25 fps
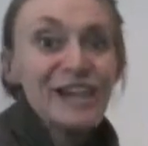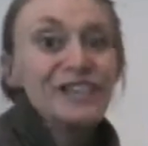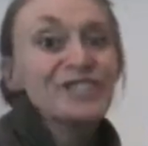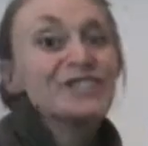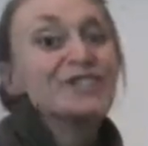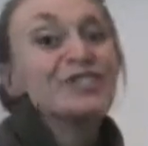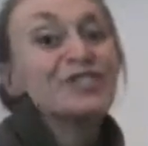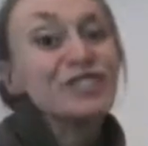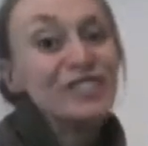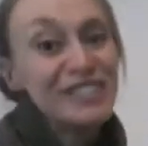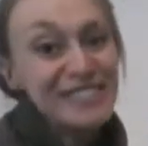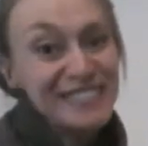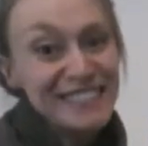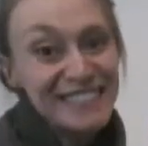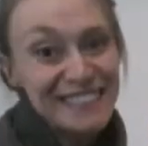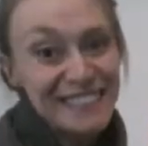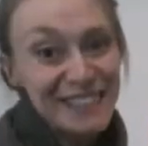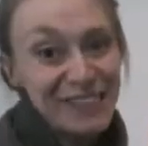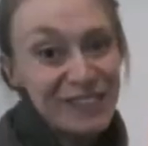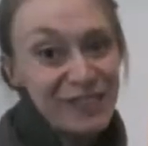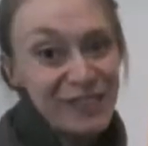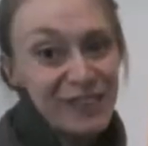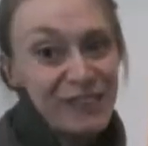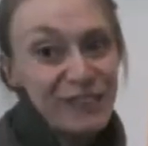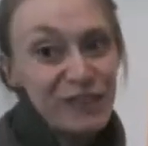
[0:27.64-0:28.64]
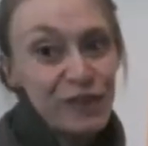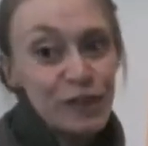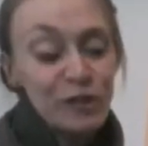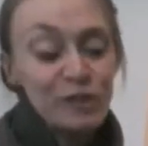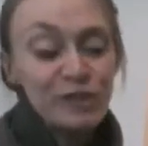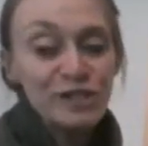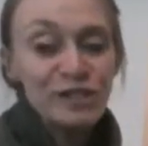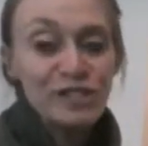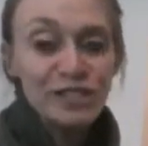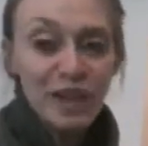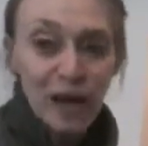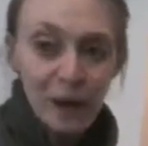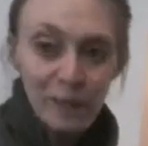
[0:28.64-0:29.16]
So just as a review,
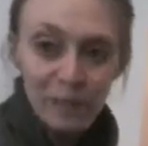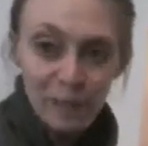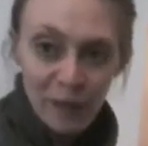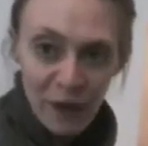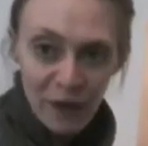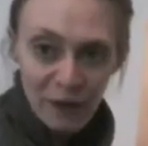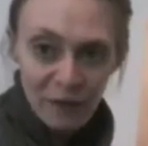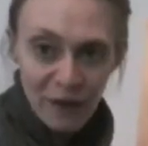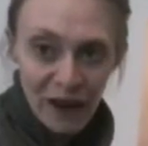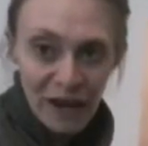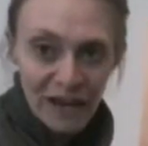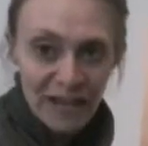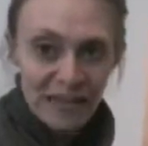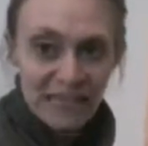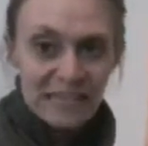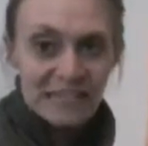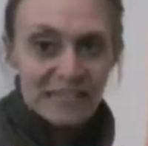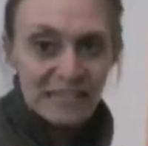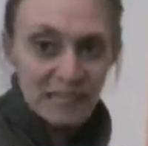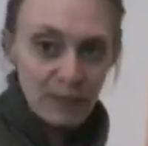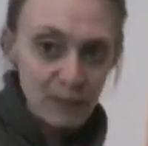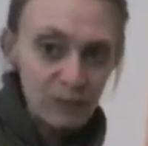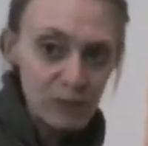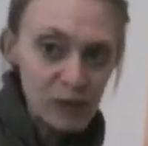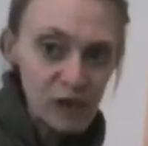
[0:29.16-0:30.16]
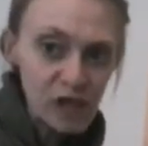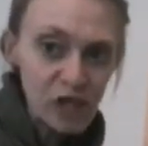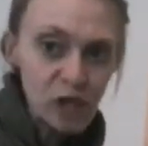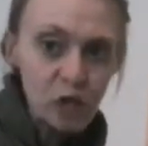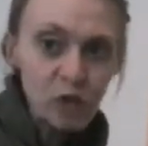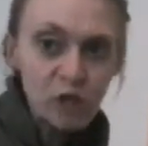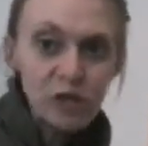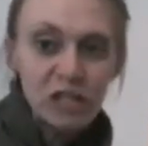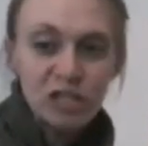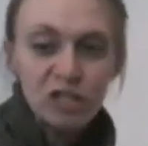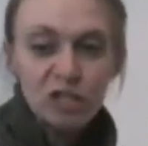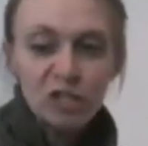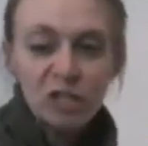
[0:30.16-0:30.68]
stoplight writing is something that you
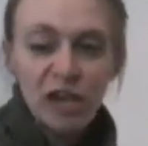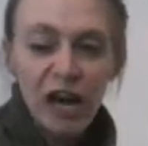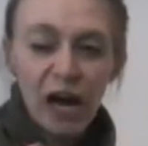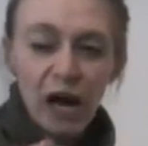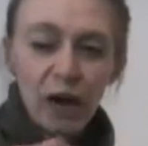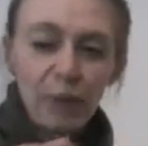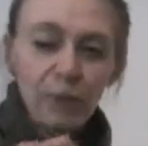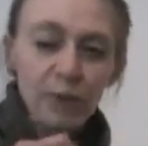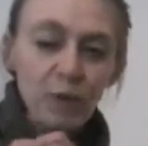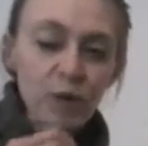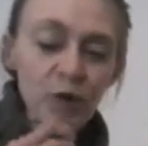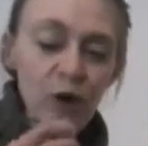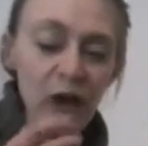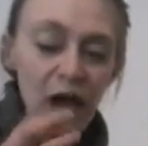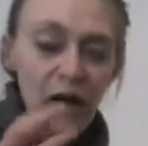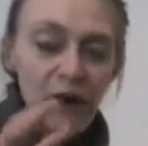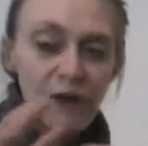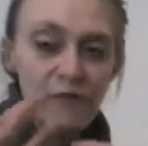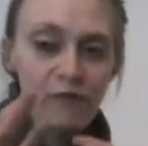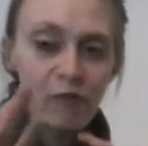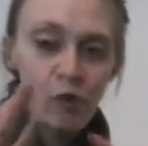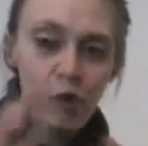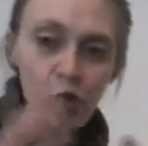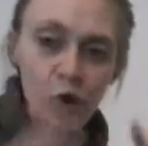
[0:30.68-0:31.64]
can do to help you kind of